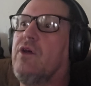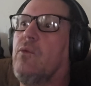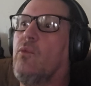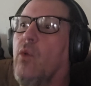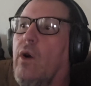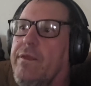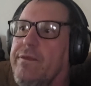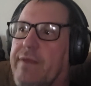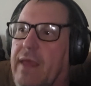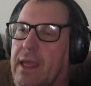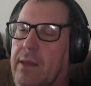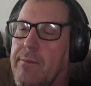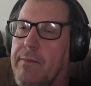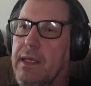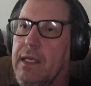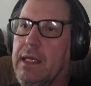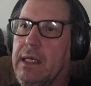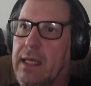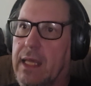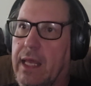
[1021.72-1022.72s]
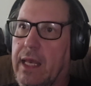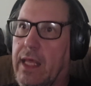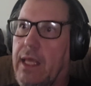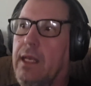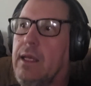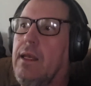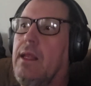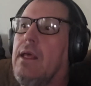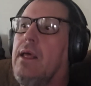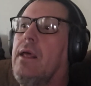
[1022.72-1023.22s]
and what they mean in
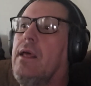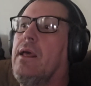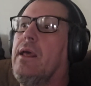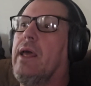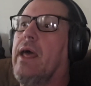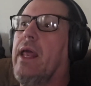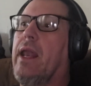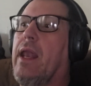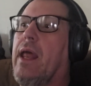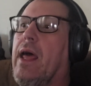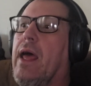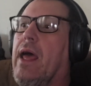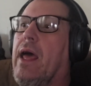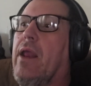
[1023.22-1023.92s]
it. And